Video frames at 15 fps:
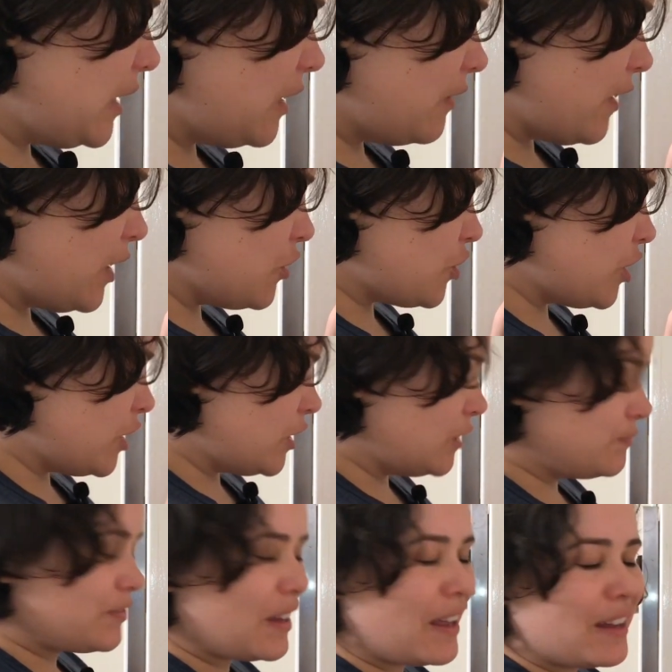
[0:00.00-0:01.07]
an
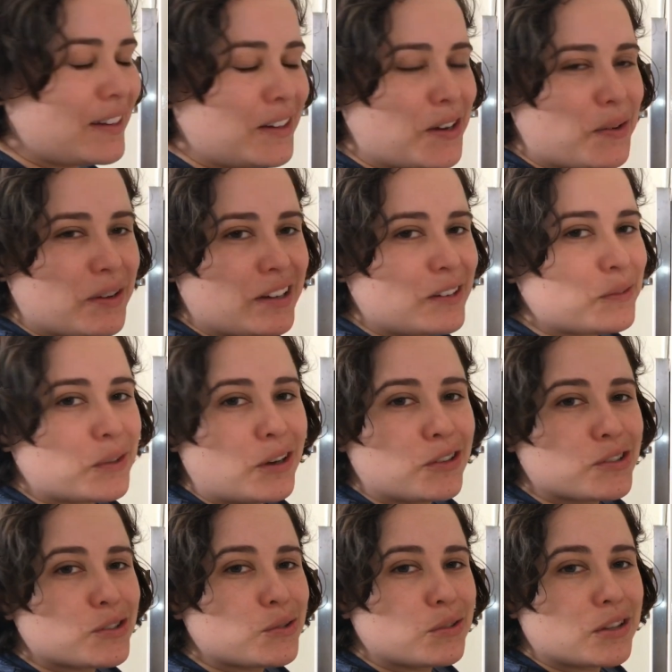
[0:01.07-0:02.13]
adventure. And you know what? We're all
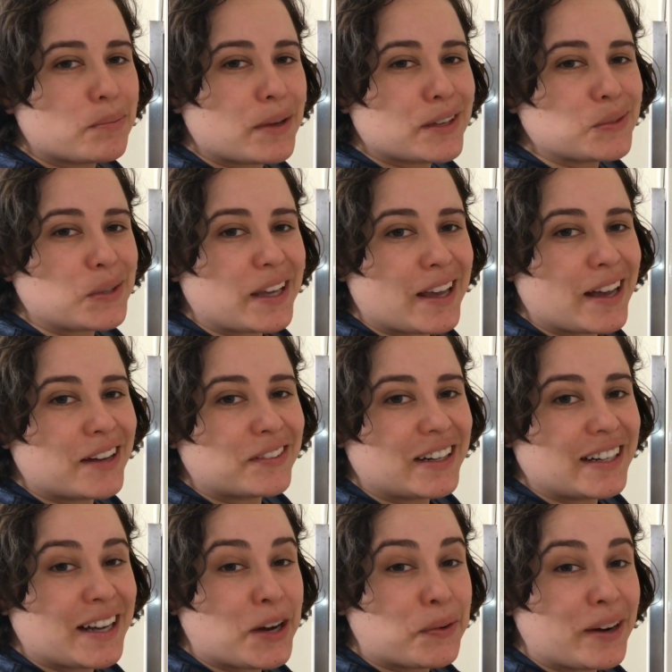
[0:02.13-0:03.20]
just doing the best we can
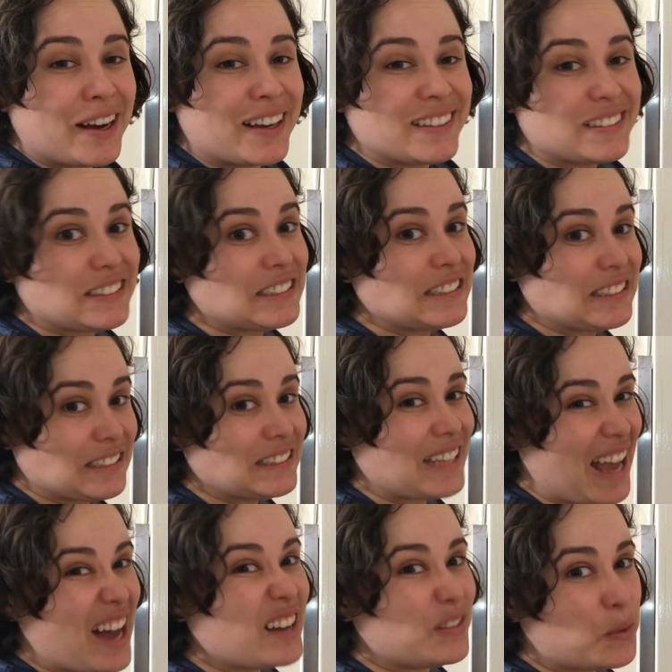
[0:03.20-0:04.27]
right now, right?
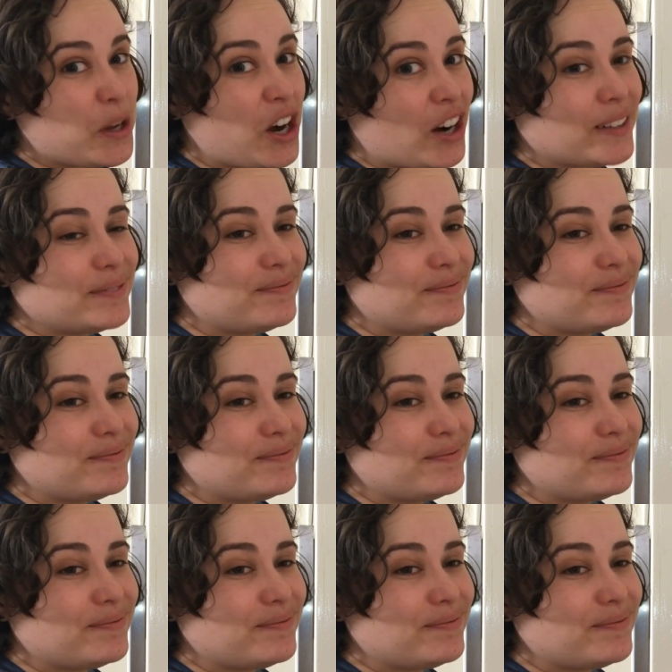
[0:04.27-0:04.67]
Yeah, we are.